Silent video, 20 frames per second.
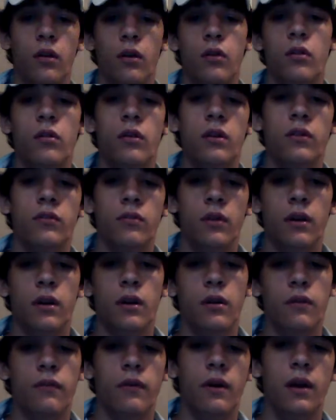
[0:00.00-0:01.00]
Knuckle gets
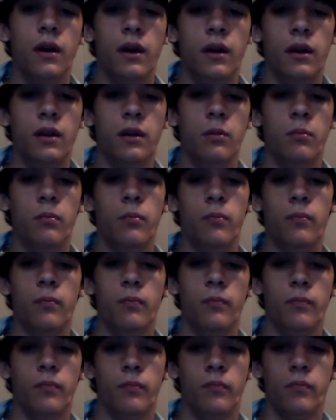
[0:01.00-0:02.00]
ready to fight, and then
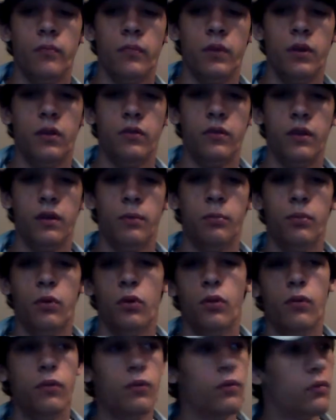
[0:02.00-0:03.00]
you see
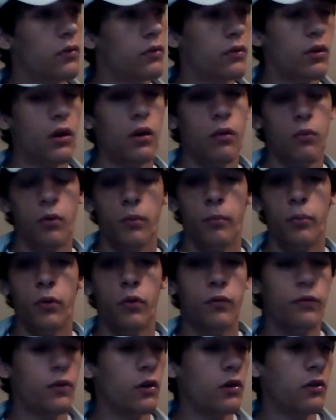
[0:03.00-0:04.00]
when
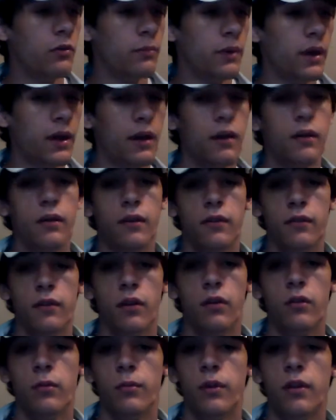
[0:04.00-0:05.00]
Poof turns back and
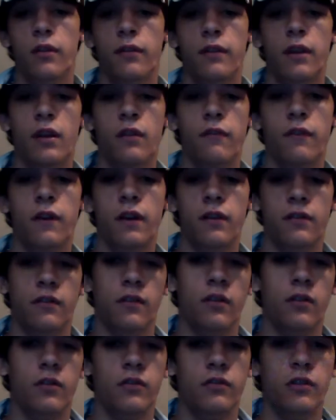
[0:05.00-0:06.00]
shows another side of the face,
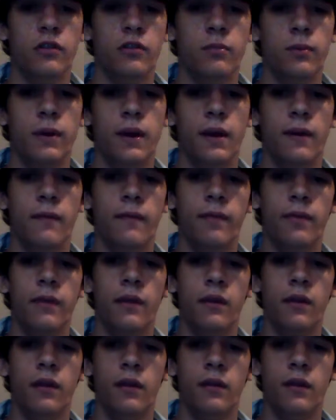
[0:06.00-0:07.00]
Knuckle jumps back.
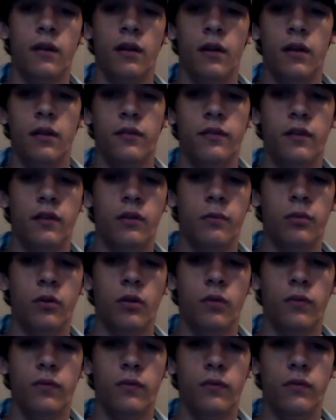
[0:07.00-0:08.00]
Then all of a sudden
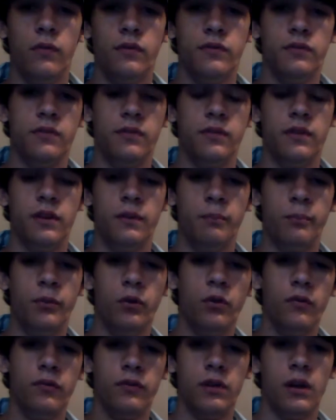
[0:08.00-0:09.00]
you see
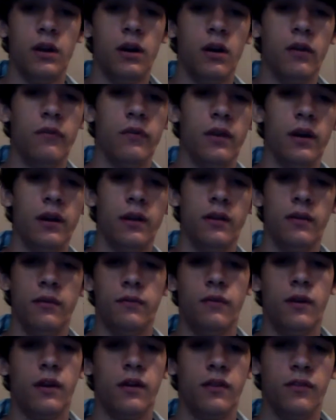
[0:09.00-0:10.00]
Poof jet off like he's a
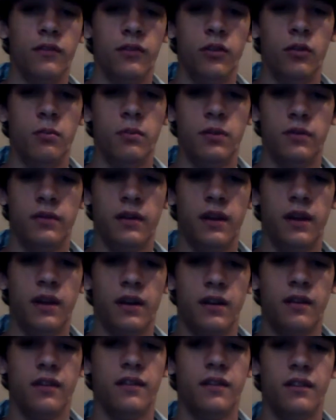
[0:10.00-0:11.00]
fucking Super
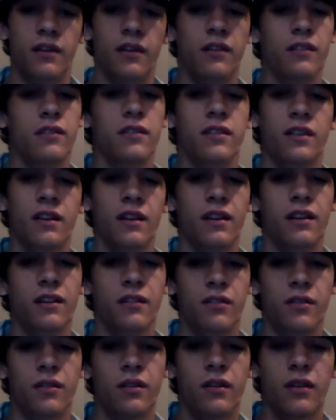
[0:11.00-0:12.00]
Saiyan because he turns into a
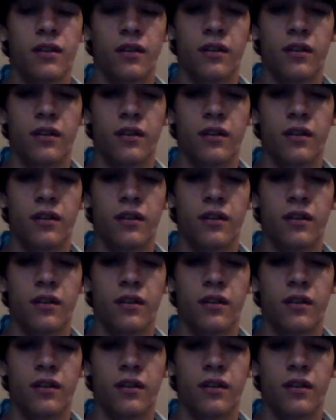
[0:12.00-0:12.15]
little